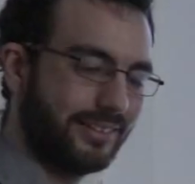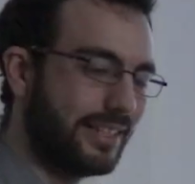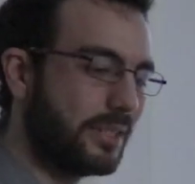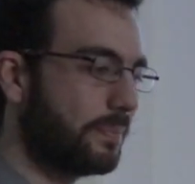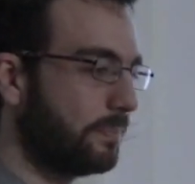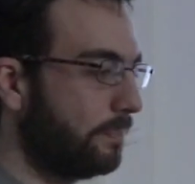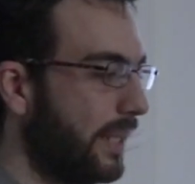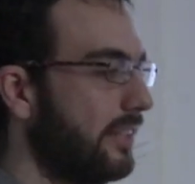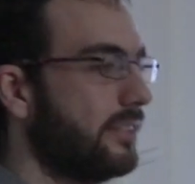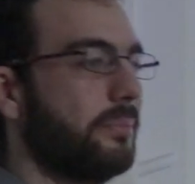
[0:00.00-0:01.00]
This
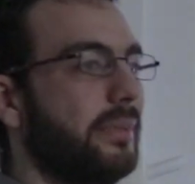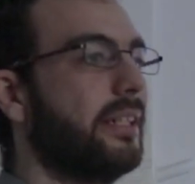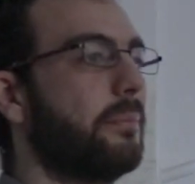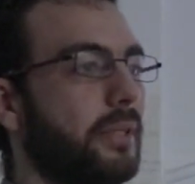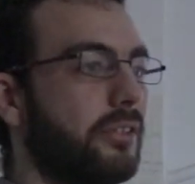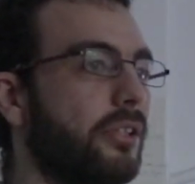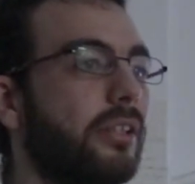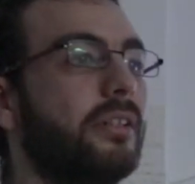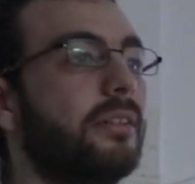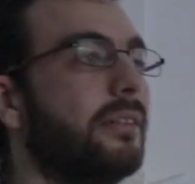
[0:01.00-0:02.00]
paints a bleak
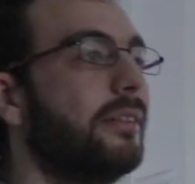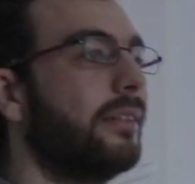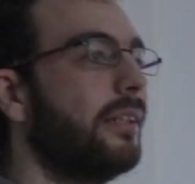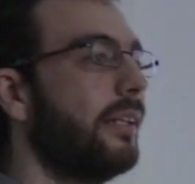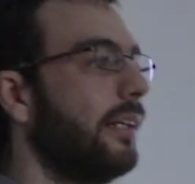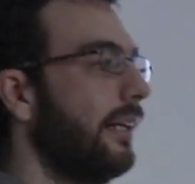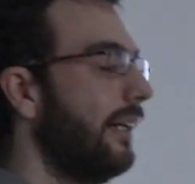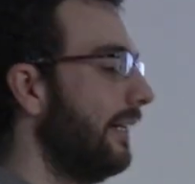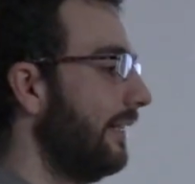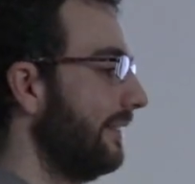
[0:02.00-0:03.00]
picture,
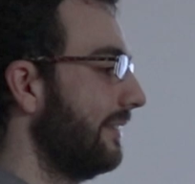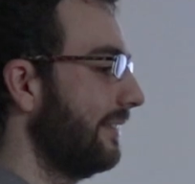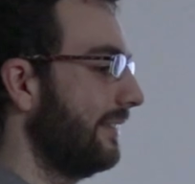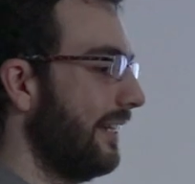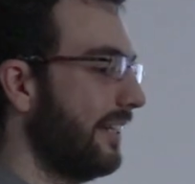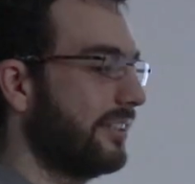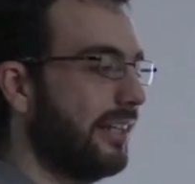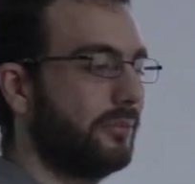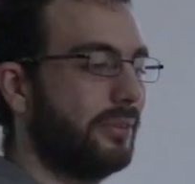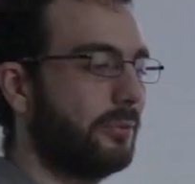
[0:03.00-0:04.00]
and the next
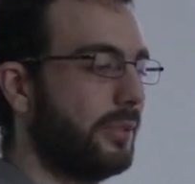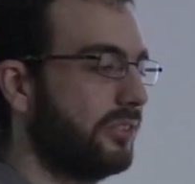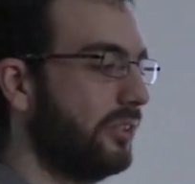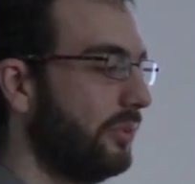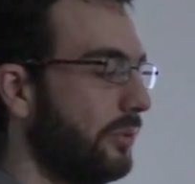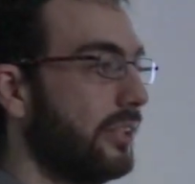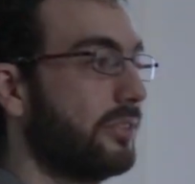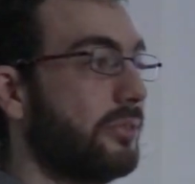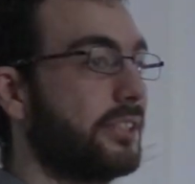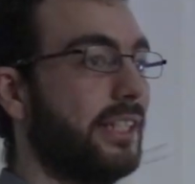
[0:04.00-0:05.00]
natural question to
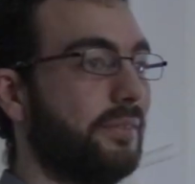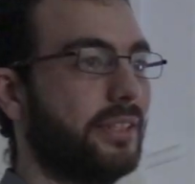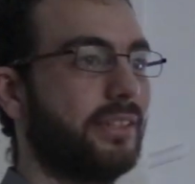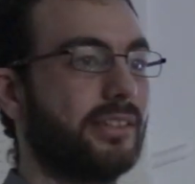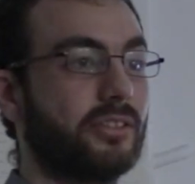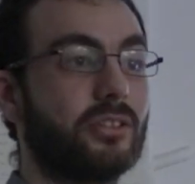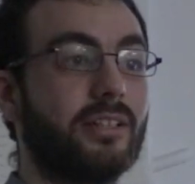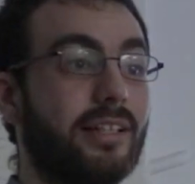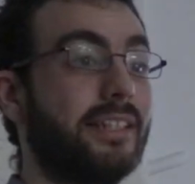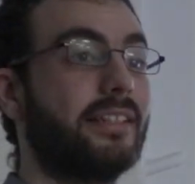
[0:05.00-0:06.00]
ask ourselves
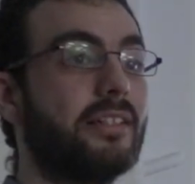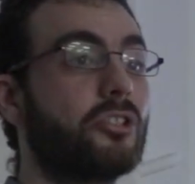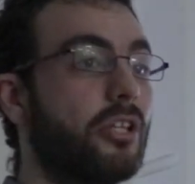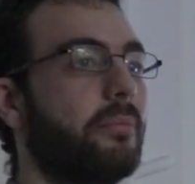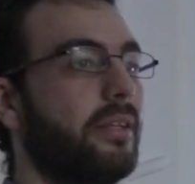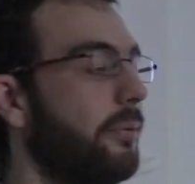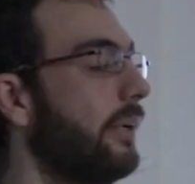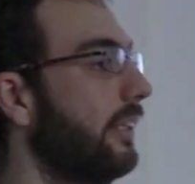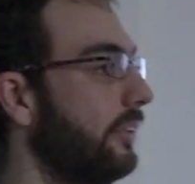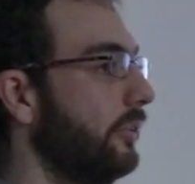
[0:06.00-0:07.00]
is there something
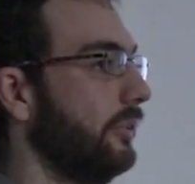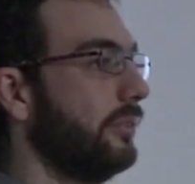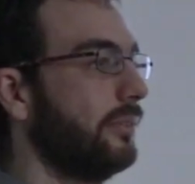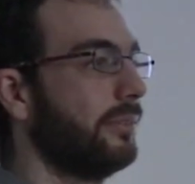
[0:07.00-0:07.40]
we can do?